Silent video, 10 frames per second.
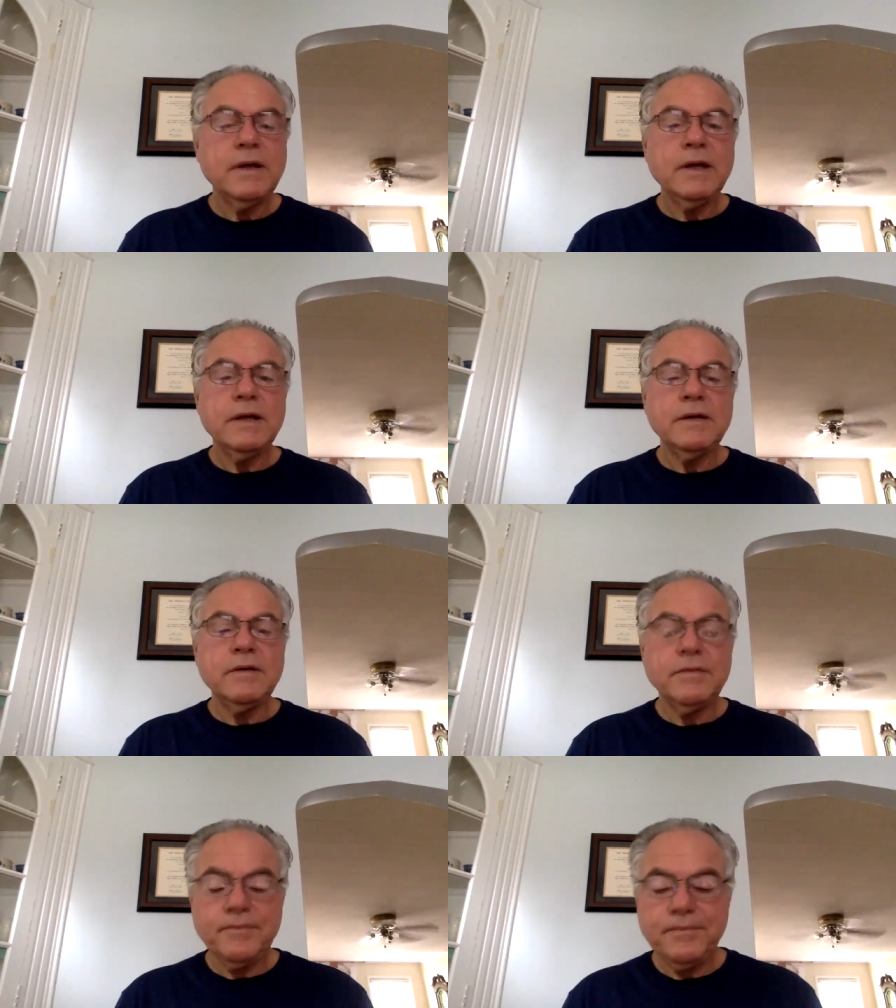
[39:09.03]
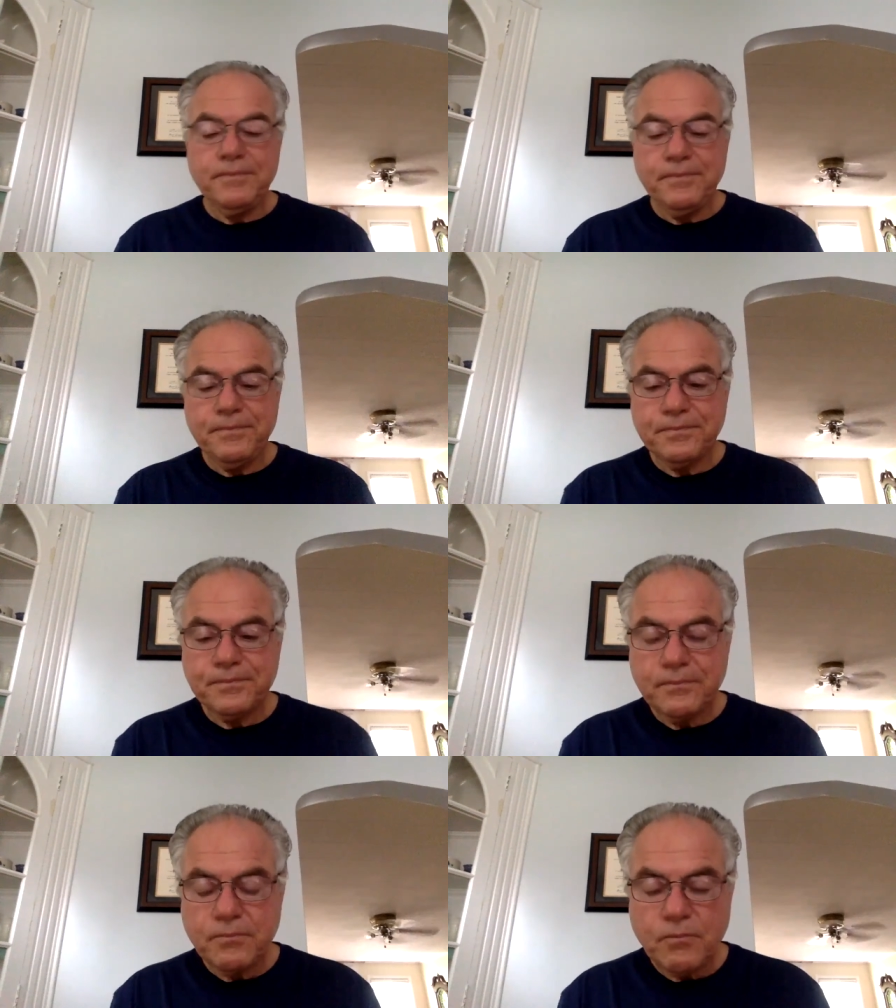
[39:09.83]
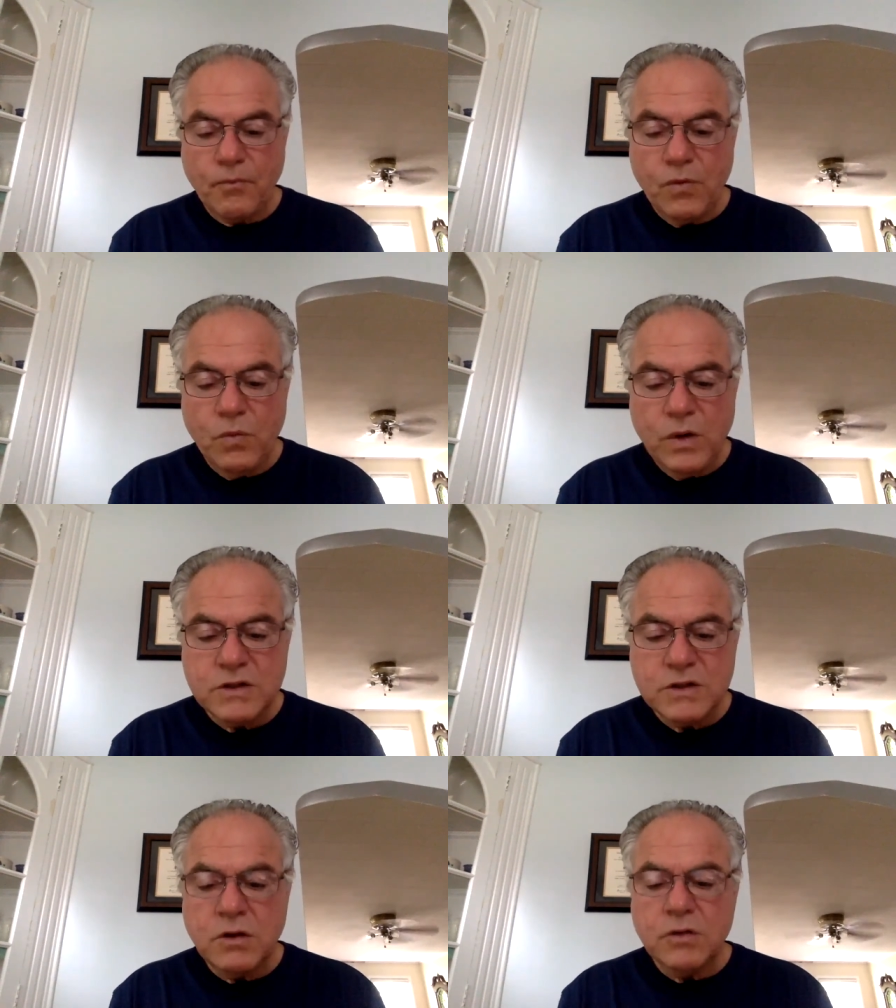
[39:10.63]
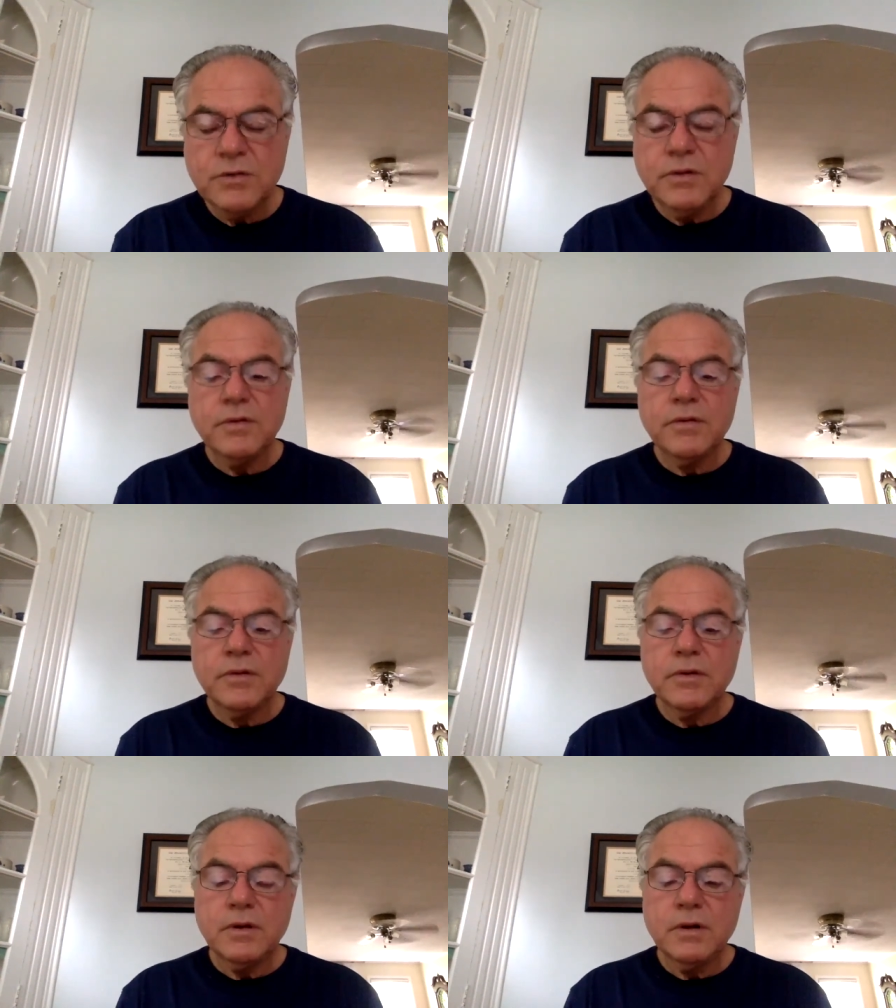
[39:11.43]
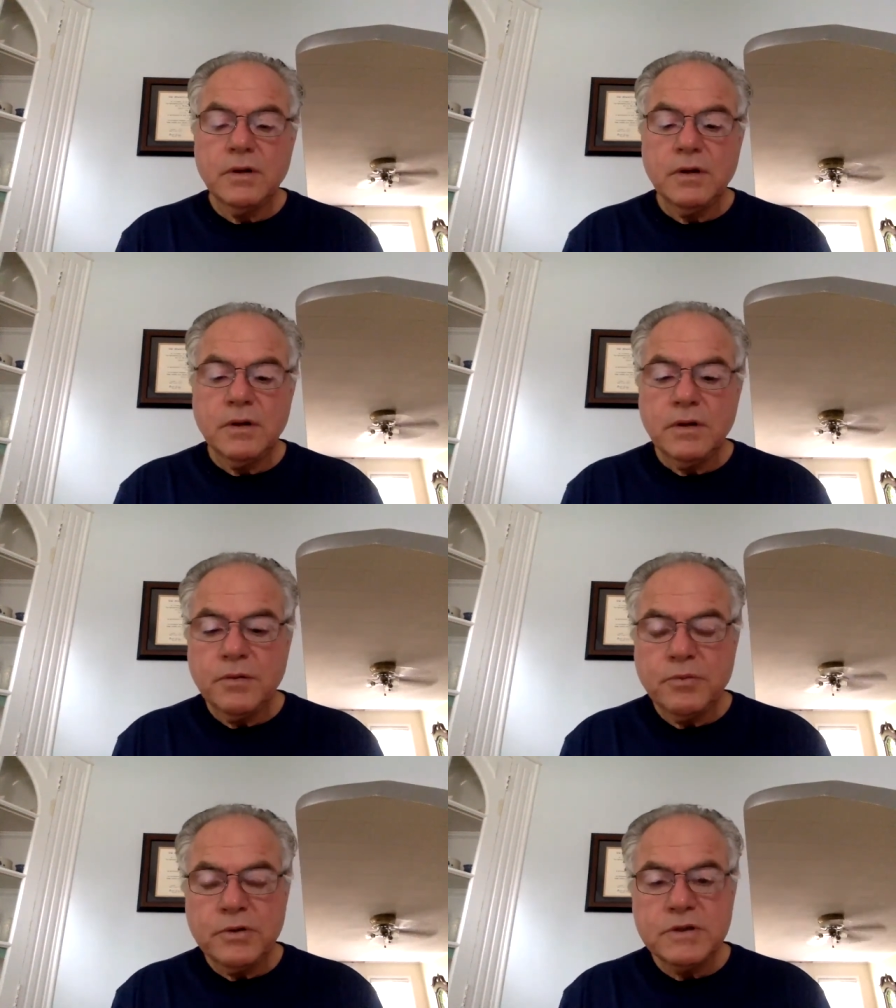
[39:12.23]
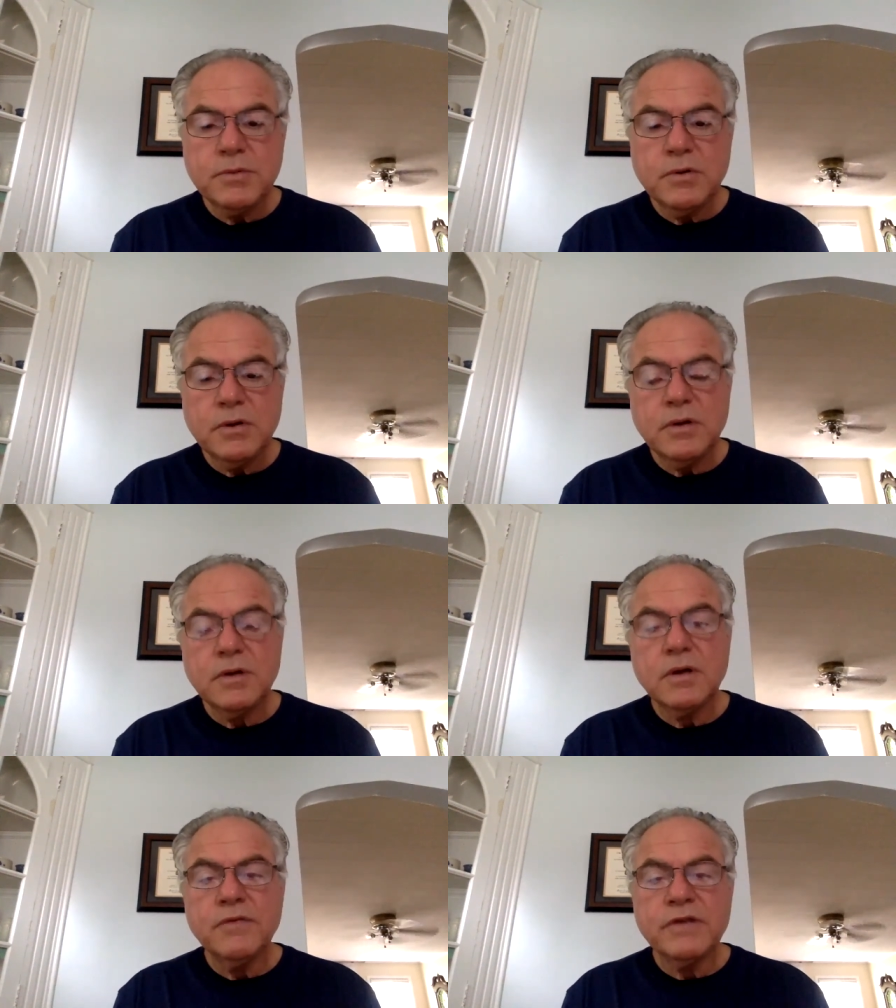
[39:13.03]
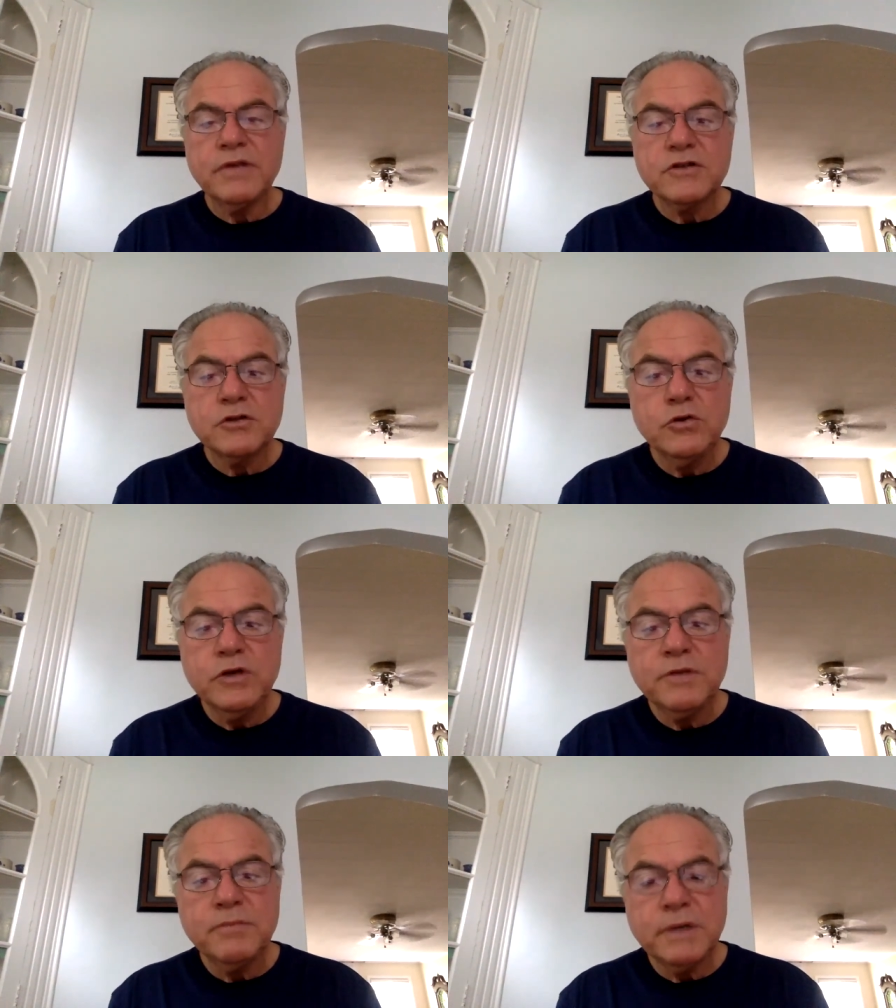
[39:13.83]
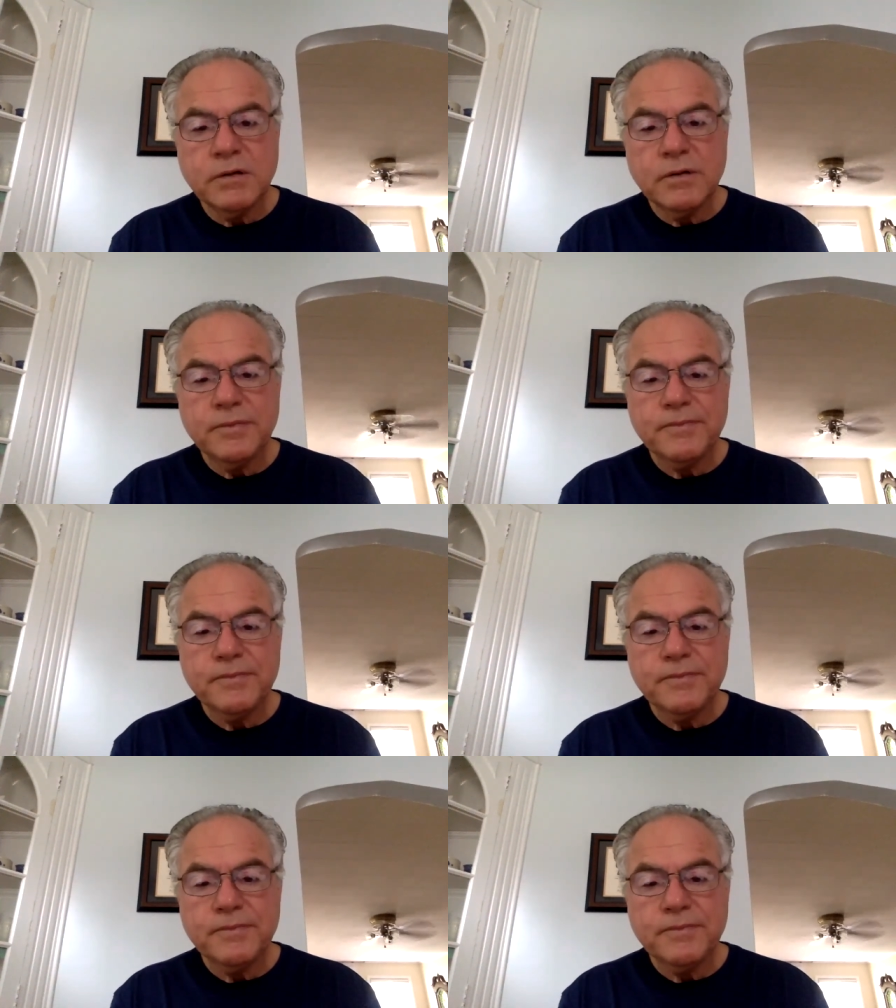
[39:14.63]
And one is called the principle of excluded middle.